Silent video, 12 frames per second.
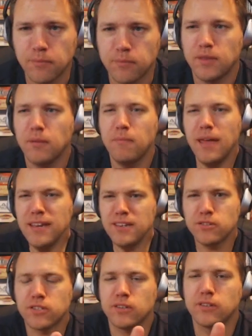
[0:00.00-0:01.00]
The
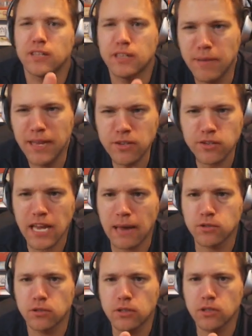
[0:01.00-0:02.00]
menu
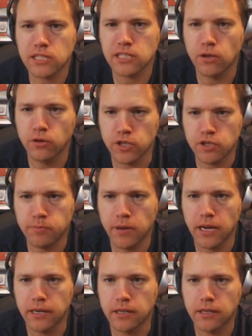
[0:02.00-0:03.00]
tabs are a little slow to
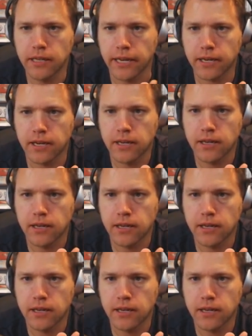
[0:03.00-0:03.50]
respond. Click.